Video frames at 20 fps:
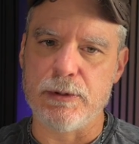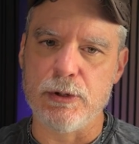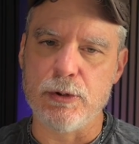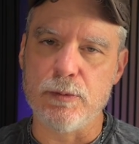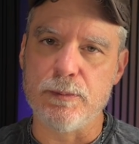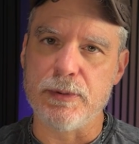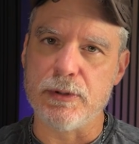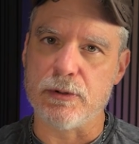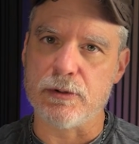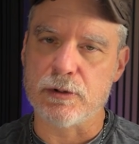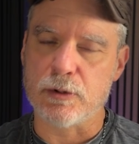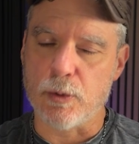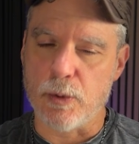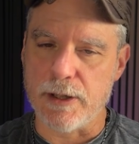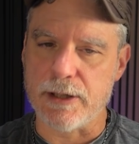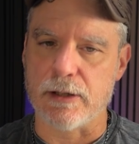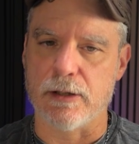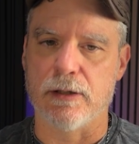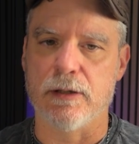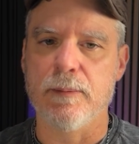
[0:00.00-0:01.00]
you build
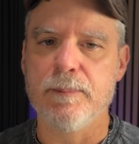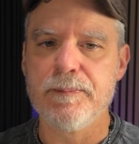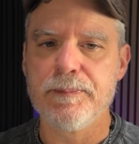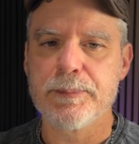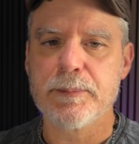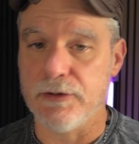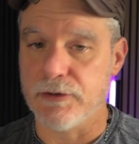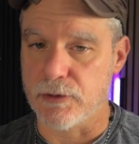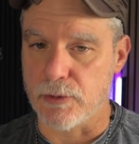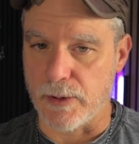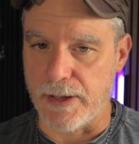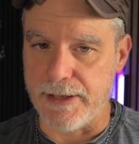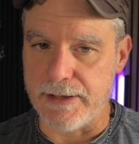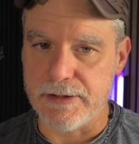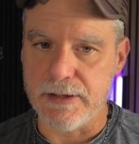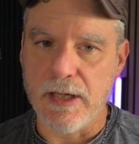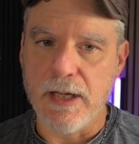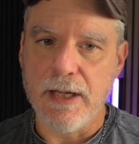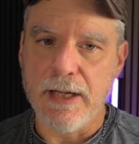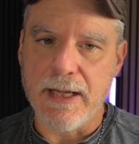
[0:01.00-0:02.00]
quicker is
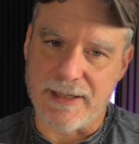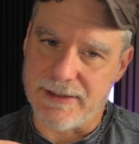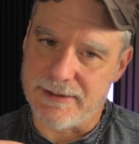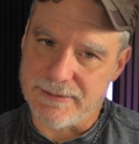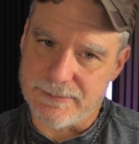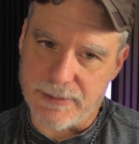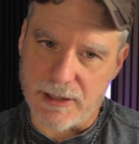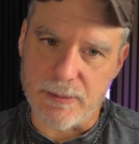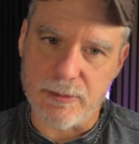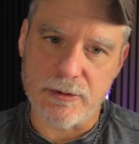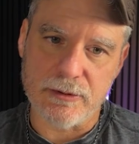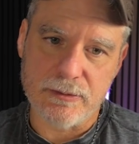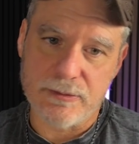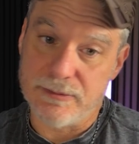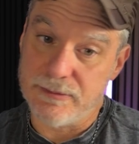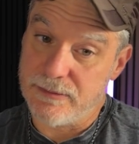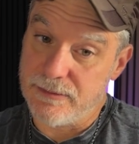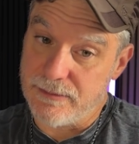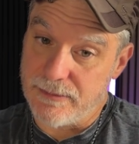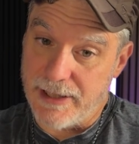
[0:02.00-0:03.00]
great. And
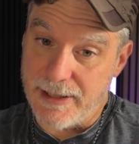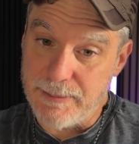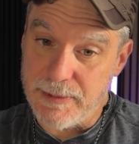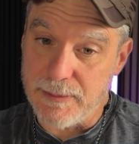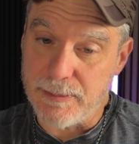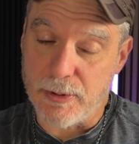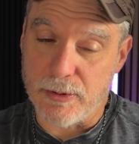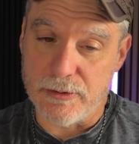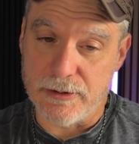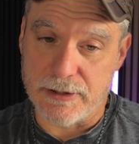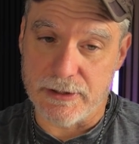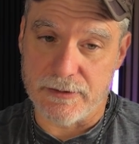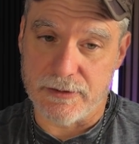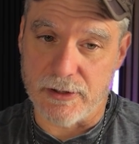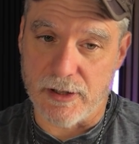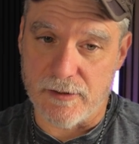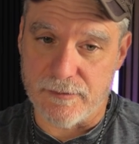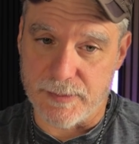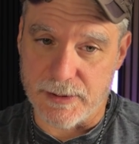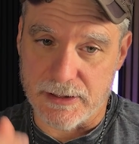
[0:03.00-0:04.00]
Bubble might be pulling this
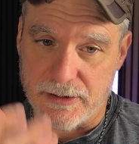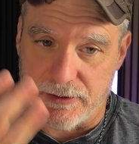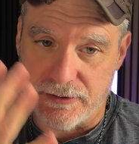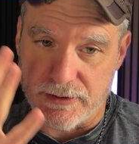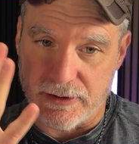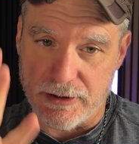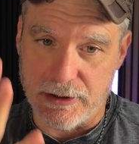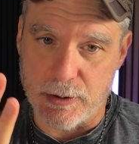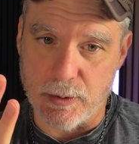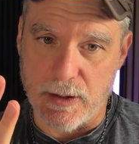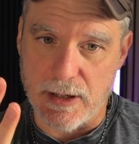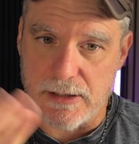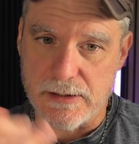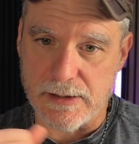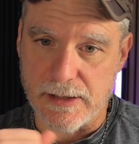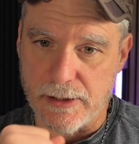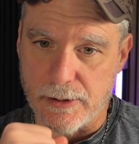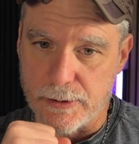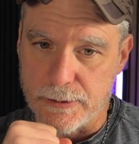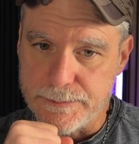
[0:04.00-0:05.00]
off because the UI
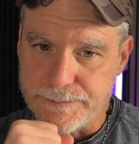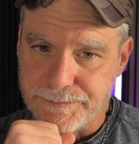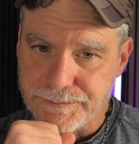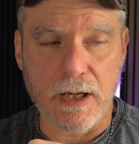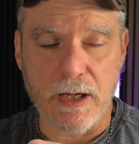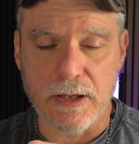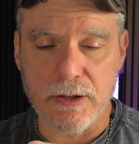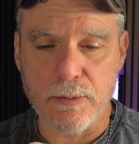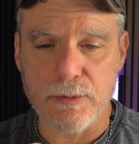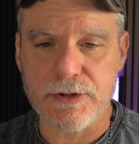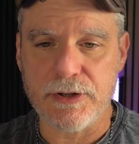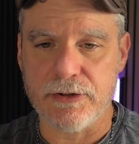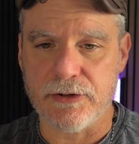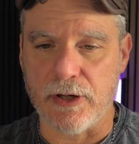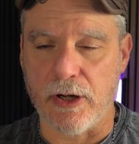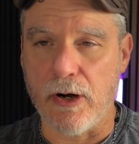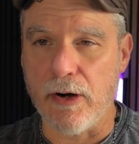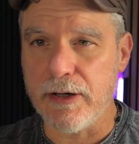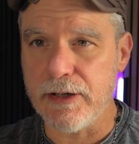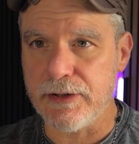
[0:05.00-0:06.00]
layer, I don't want to say it's the
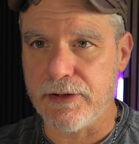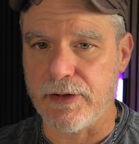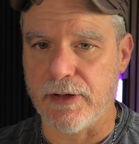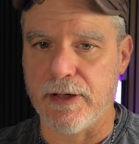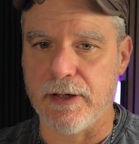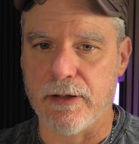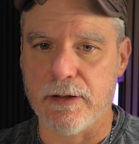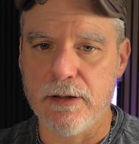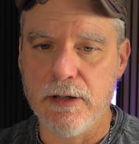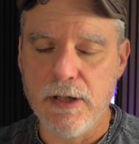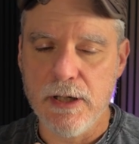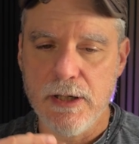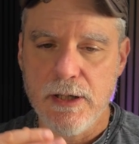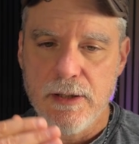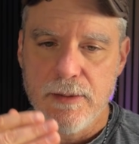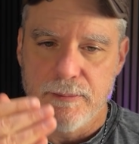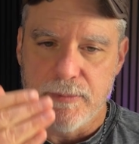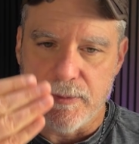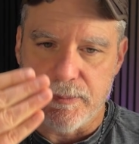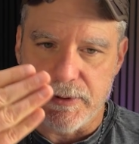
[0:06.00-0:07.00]
hardest layer,
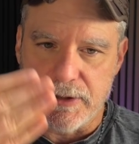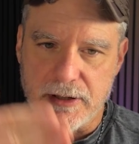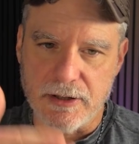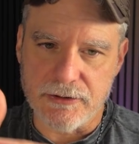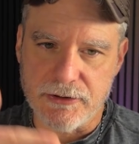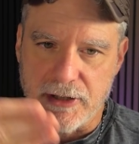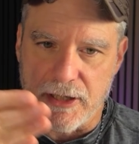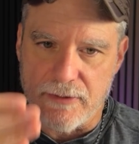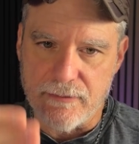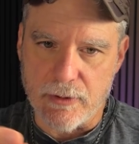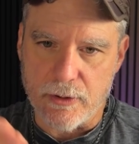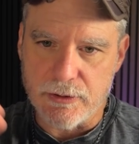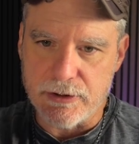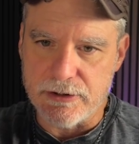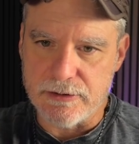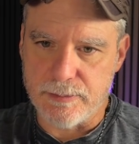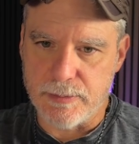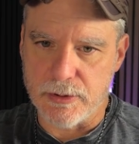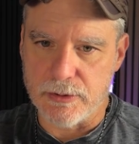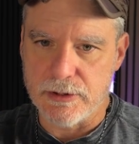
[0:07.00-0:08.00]
but because they have all
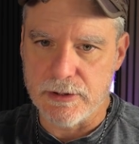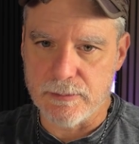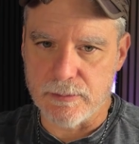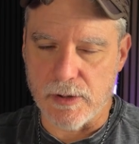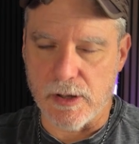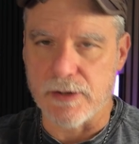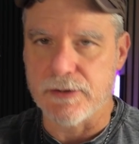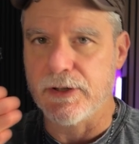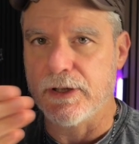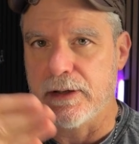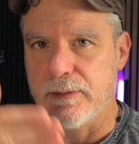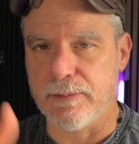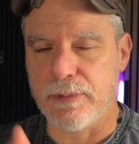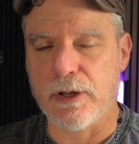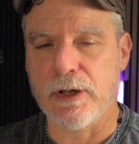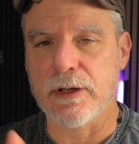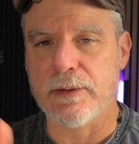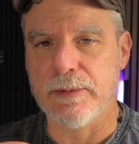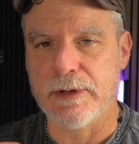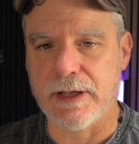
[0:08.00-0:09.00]
these building blocks, they can
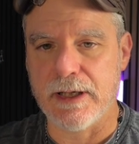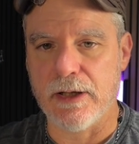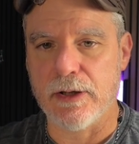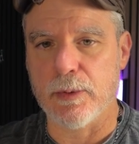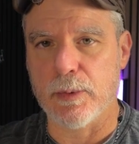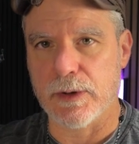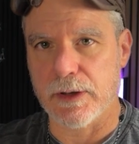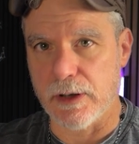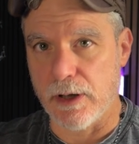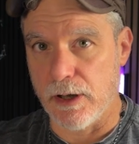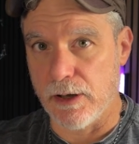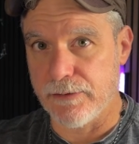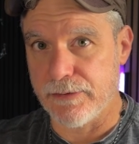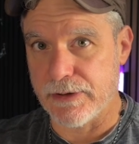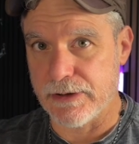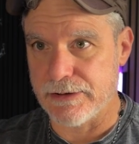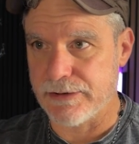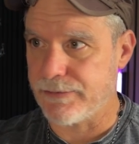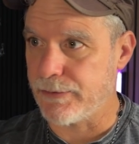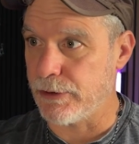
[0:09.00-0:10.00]
plug them together with
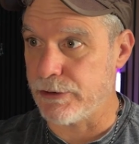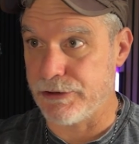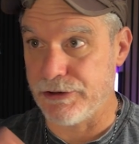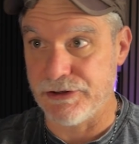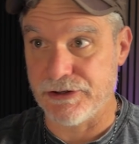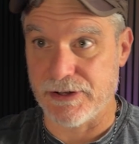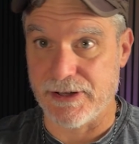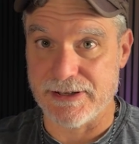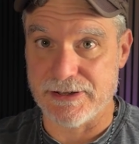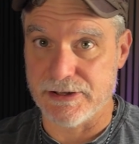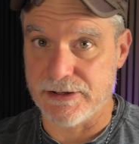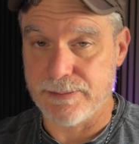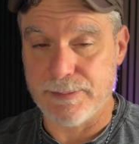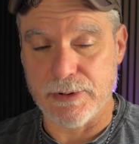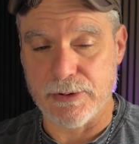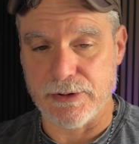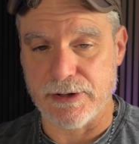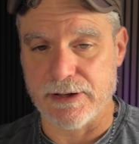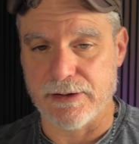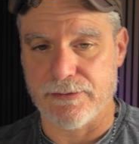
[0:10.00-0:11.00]
confidence versus like just
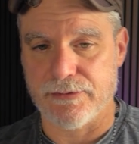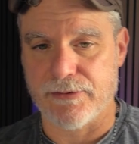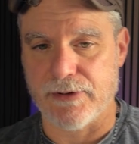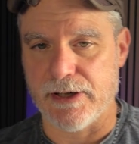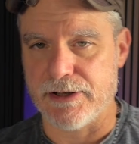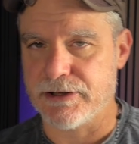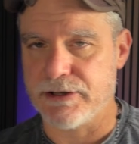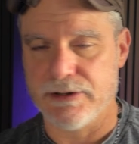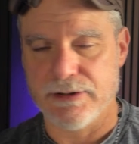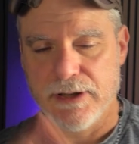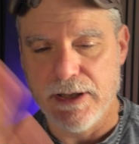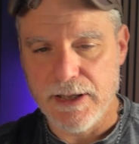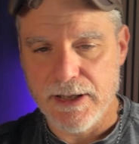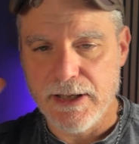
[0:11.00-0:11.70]
building it fresh. And